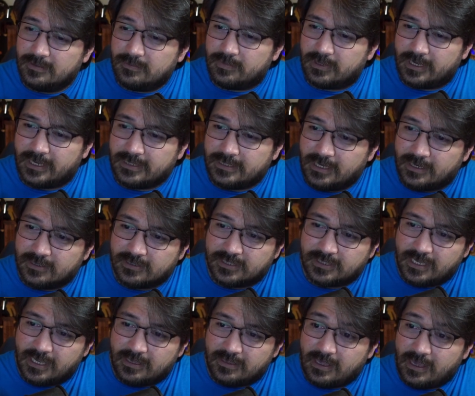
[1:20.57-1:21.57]
but I dare
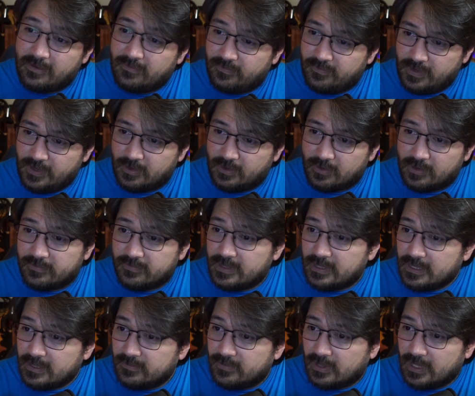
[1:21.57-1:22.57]
say that fear of
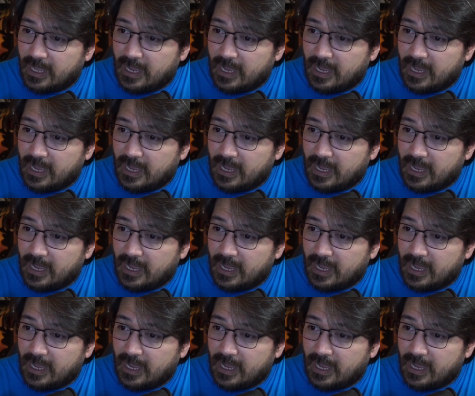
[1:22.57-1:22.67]
the evil